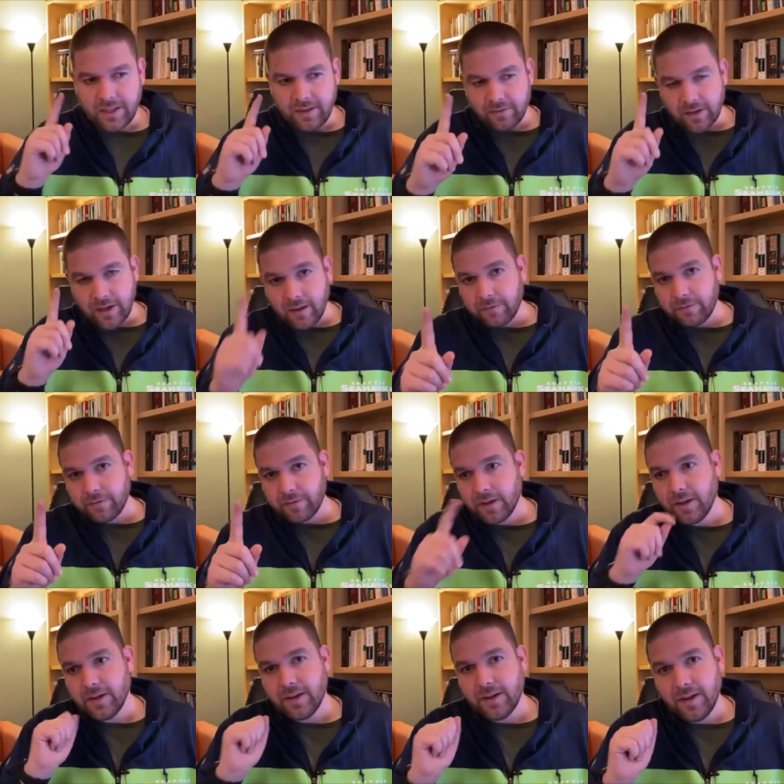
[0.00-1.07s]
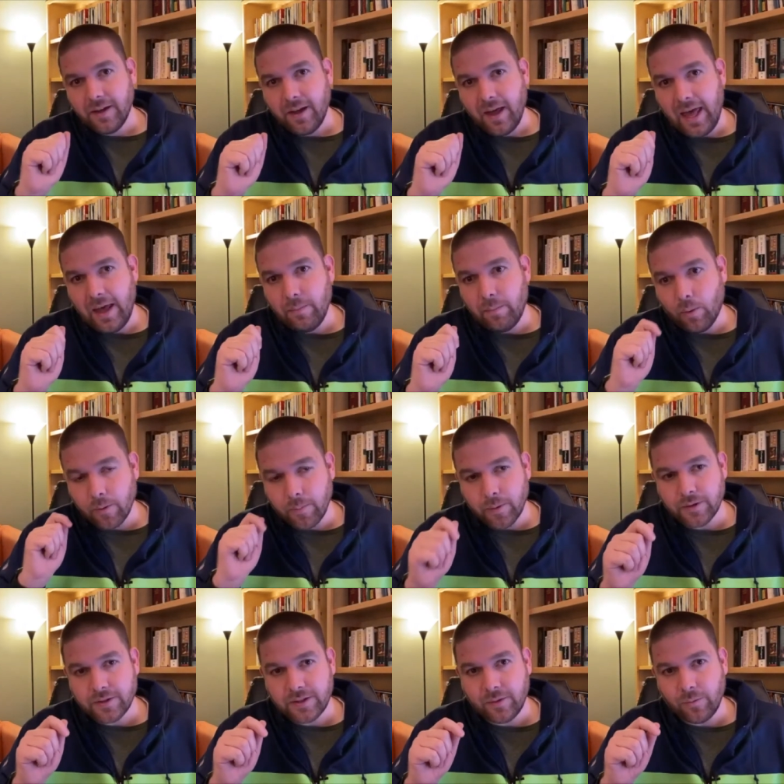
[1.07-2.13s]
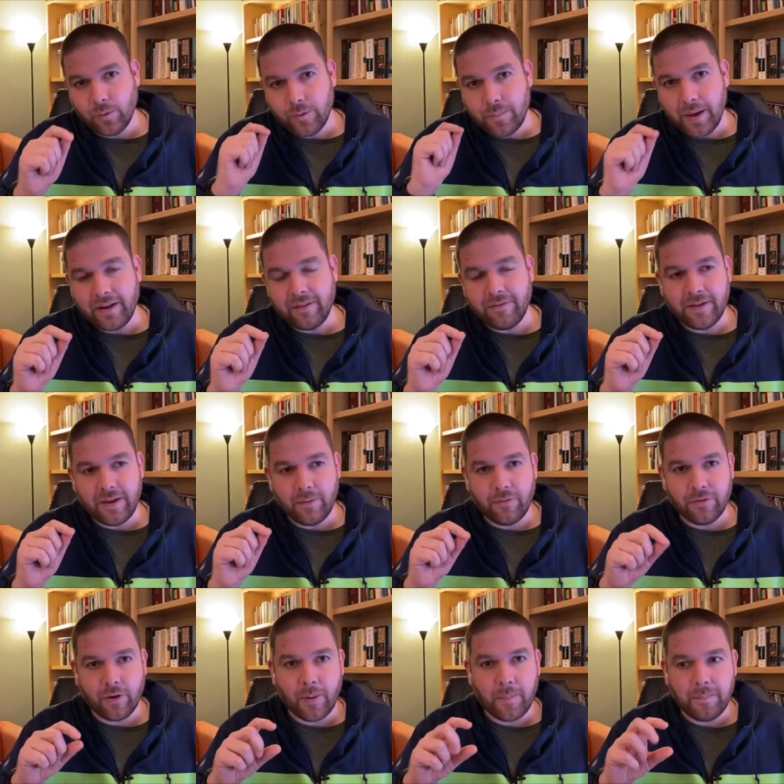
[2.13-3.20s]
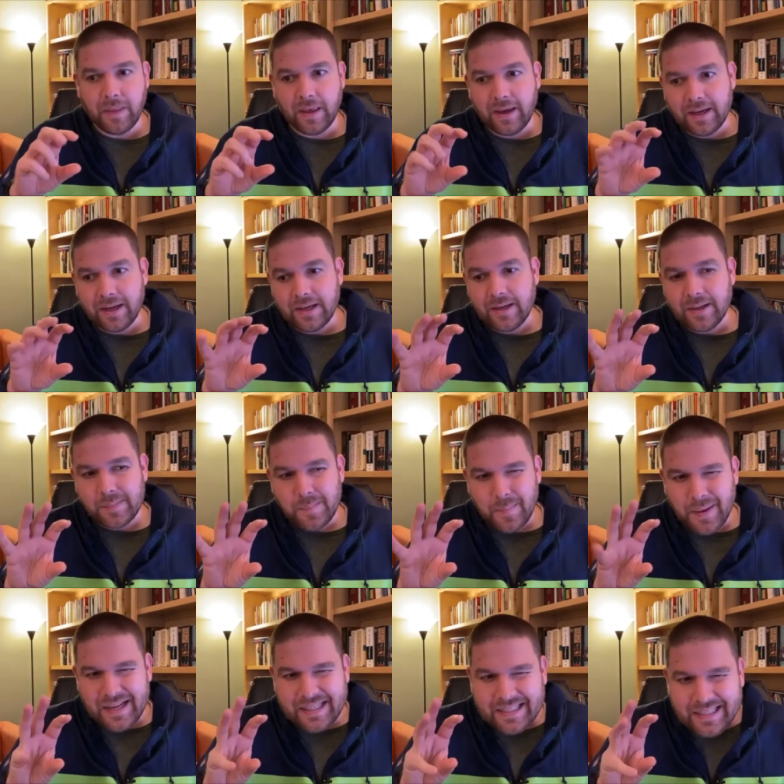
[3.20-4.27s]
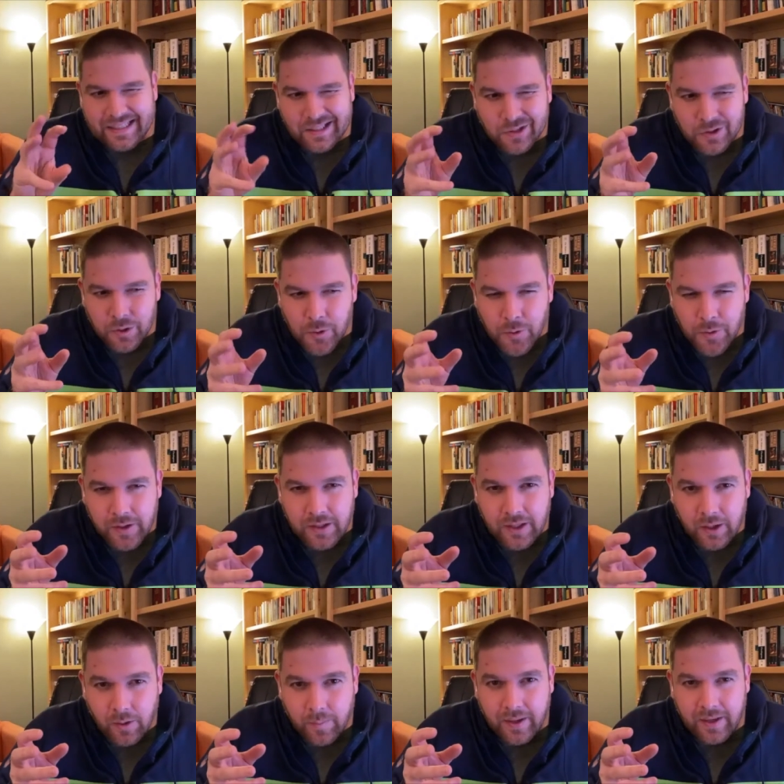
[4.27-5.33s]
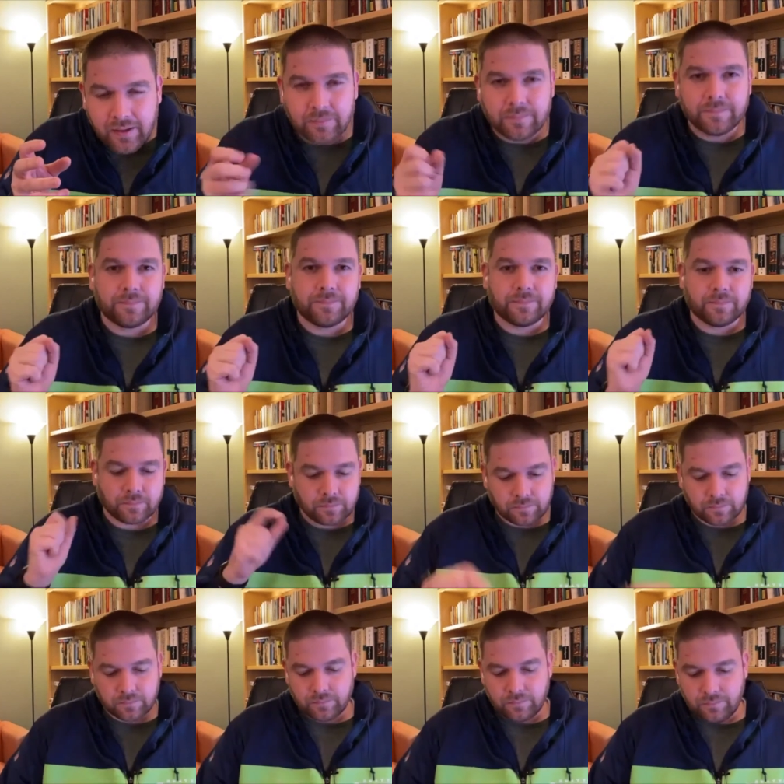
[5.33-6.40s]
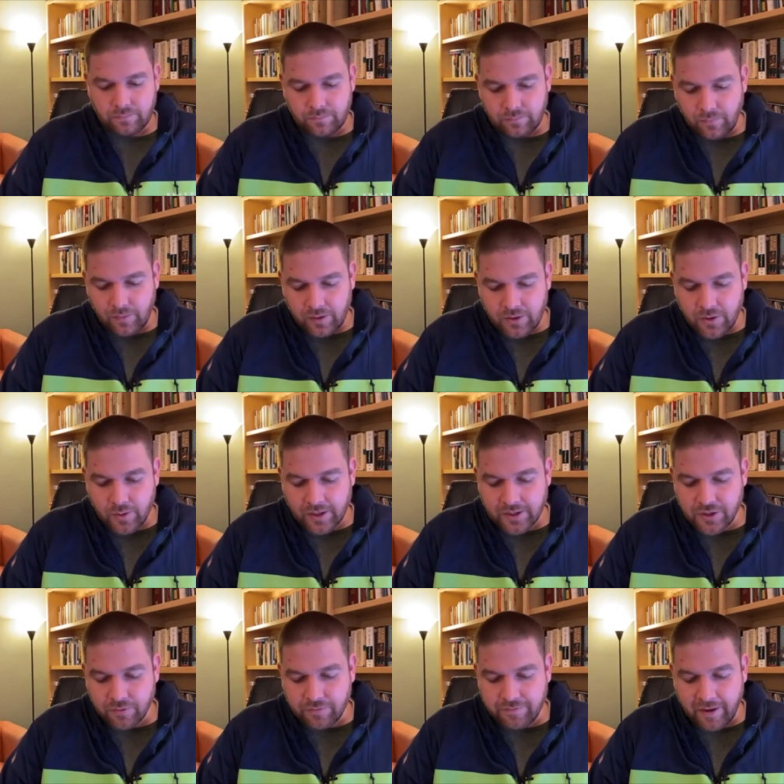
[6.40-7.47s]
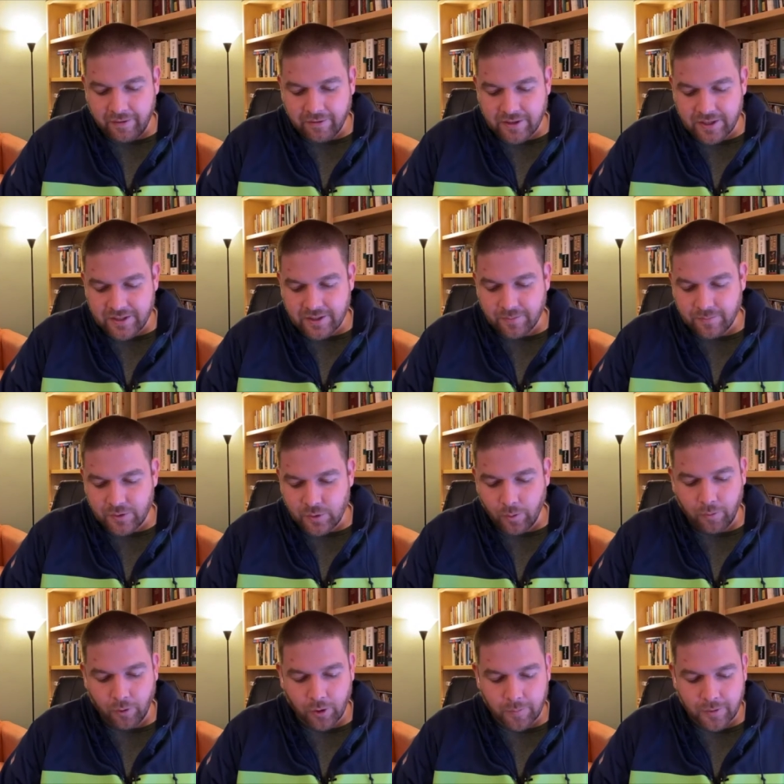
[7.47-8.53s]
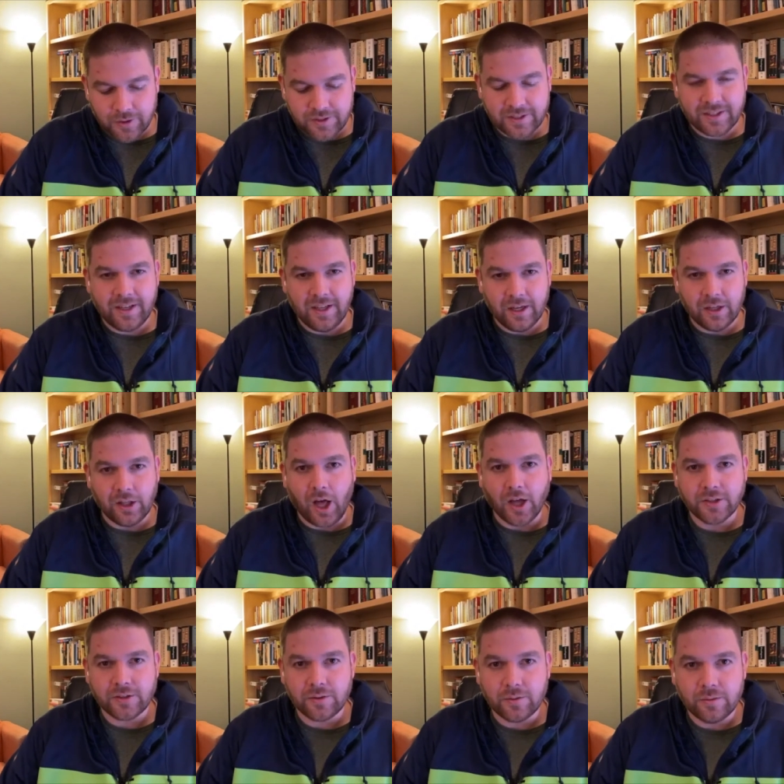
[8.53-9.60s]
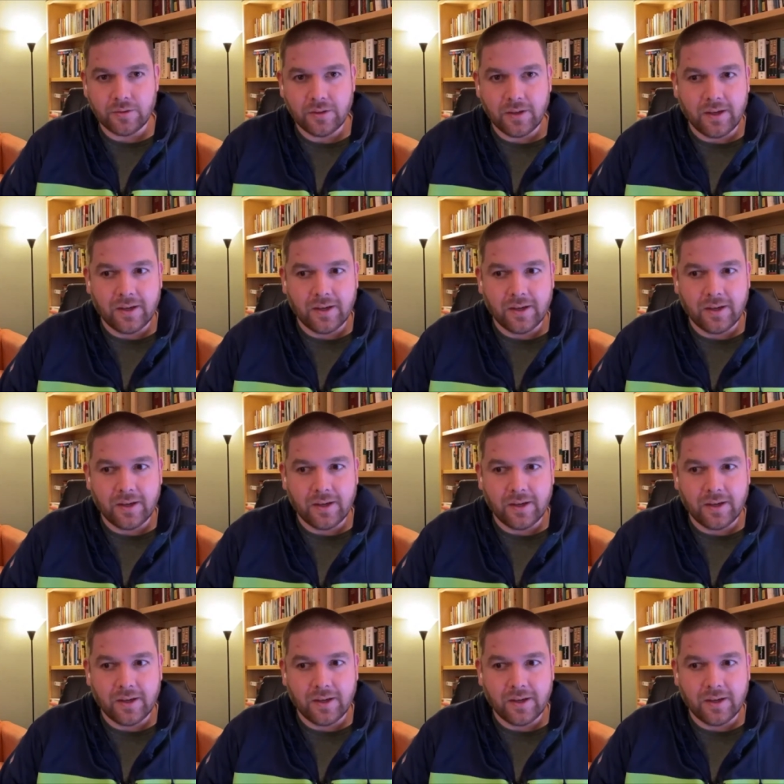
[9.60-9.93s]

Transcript: even if a poor person would benefit from bending the truth a little bit do not show favoritism to a poor person in a lawsuit.